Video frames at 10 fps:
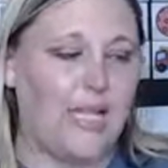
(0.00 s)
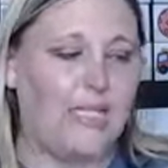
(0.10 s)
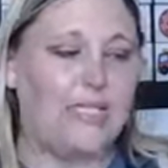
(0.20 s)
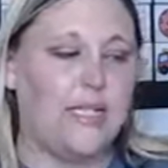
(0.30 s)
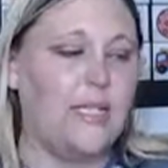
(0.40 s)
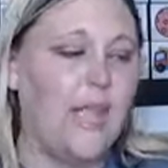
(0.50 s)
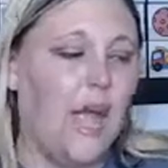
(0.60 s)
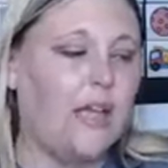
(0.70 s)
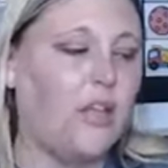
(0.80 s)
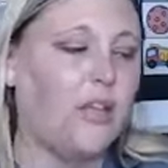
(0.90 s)
I did
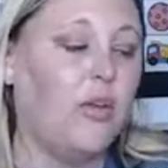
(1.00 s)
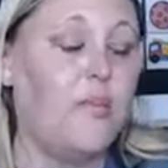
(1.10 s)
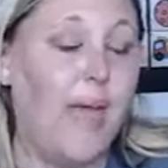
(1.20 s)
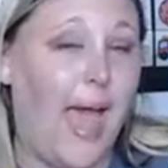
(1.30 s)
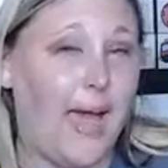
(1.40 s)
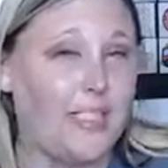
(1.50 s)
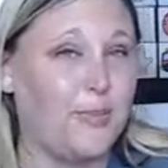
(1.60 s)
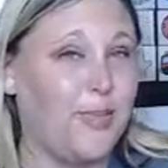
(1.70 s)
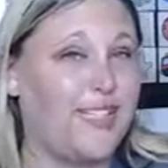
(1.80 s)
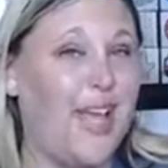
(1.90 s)
not include masks
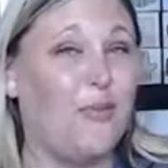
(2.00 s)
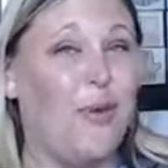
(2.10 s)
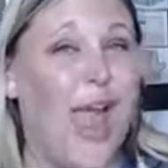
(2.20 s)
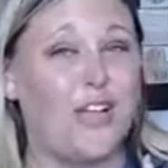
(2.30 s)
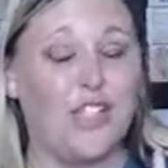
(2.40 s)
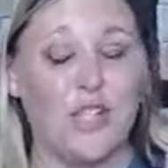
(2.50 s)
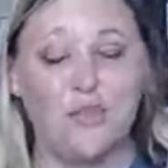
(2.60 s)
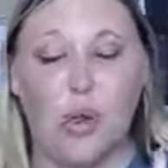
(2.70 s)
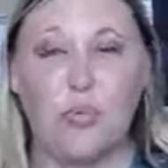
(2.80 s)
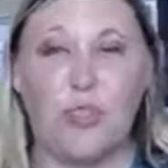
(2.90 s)
because I actually
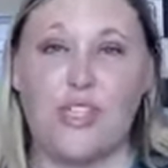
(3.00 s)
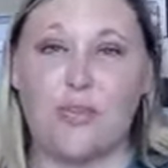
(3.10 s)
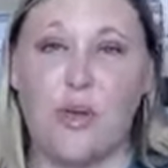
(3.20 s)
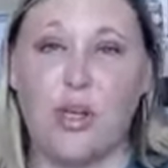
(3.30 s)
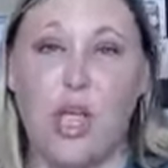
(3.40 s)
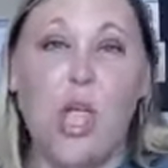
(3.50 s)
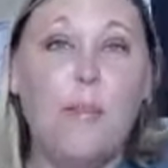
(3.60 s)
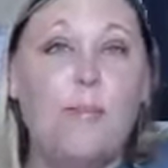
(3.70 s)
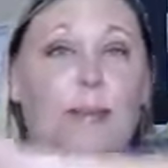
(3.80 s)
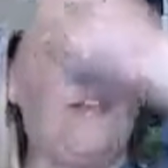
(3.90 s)
wrote this book
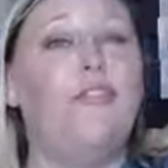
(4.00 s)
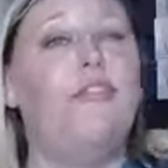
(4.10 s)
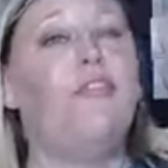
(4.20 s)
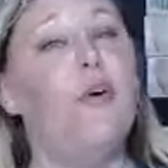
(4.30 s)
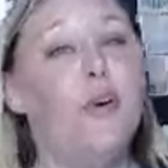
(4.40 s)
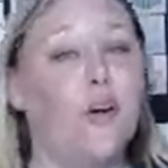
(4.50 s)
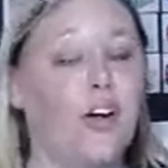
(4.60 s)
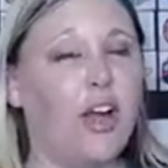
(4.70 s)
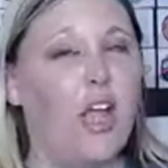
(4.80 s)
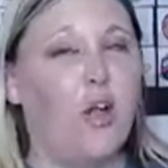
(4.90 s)

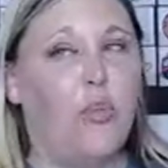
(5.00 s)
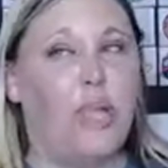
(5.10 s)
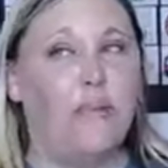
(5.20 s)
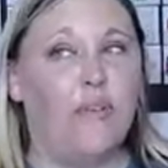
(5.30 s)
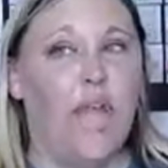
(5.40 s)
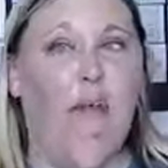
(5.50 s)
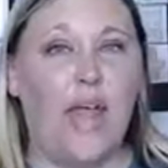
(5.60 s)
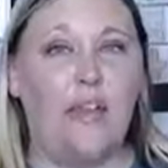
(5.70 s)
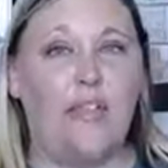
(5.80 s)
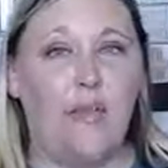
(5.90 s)
before we even
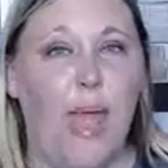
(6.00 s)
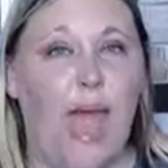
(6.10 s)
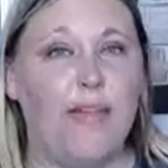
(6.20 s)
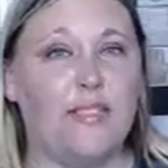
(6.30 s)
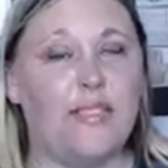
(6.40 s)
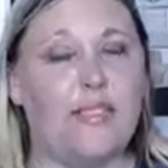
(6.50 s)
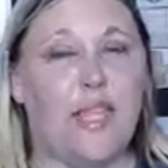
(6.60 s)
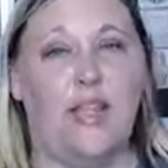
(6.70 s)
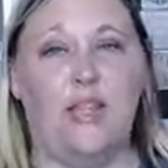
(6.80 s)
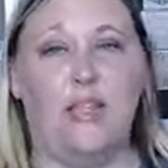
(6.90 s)
had the masks
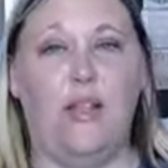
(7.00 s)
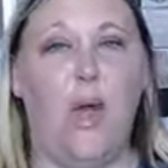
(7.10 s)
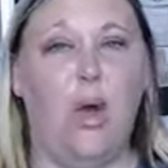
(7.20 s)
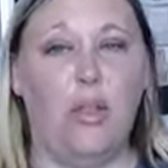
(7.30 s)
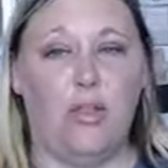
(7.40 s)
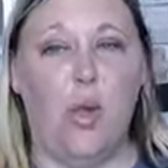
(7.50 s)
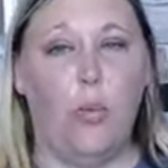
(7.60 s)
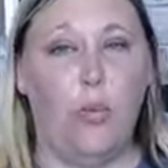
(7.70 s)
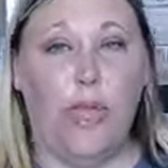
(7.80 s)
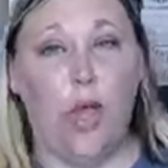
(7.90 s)
and the
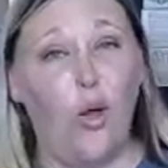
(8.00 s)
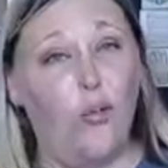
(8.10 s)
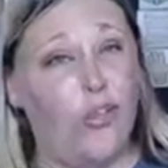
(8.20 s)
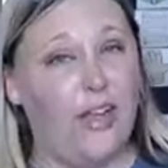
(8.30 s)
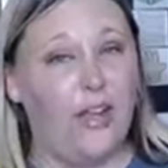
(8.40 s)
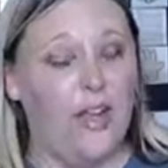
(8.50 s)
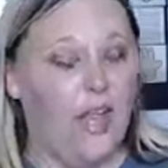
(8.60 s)
whole big COVID.